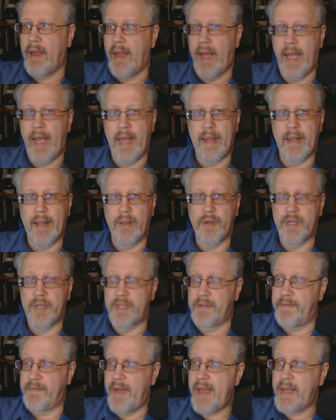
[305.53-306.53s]
And I look at
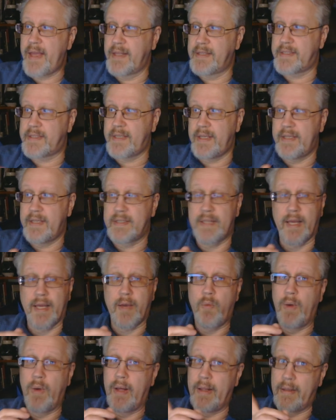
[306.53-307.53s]
the vacancies like,
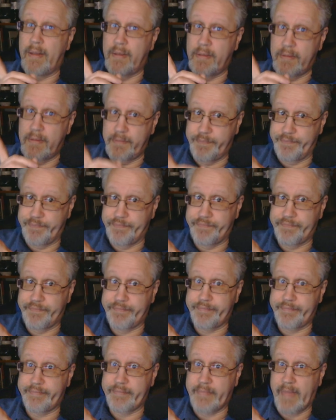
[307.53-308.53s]
well,
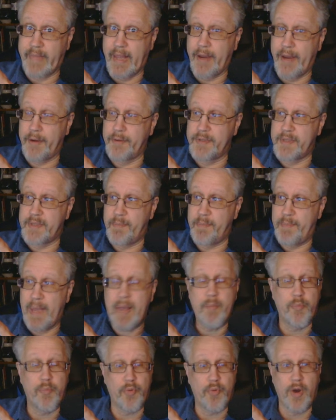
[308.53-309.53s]
there's a
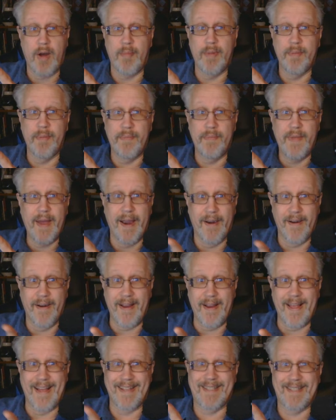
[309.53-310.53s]
big problem there.
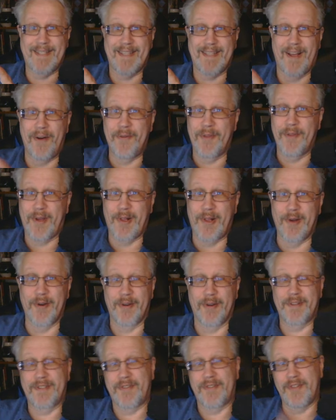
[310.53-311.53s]
That's all the
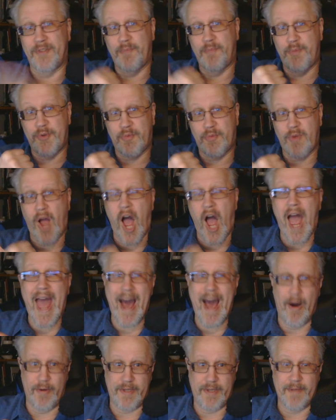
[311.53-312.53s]
clerks just
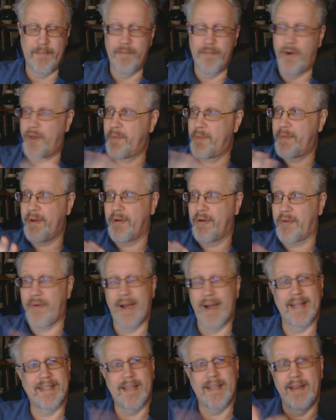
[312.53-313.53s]
out. All the
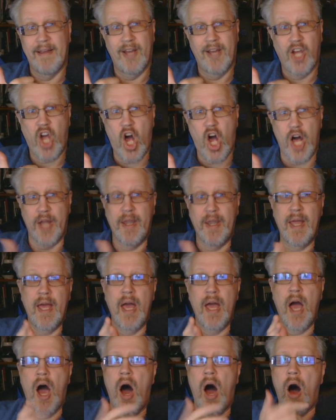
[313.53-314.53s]
bureaucrats gone.
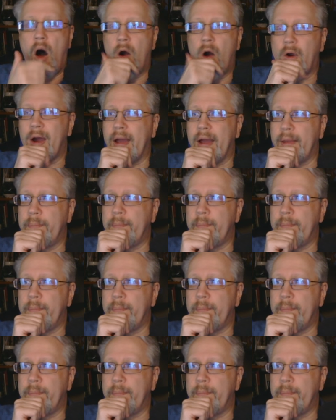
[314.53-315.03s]
All right.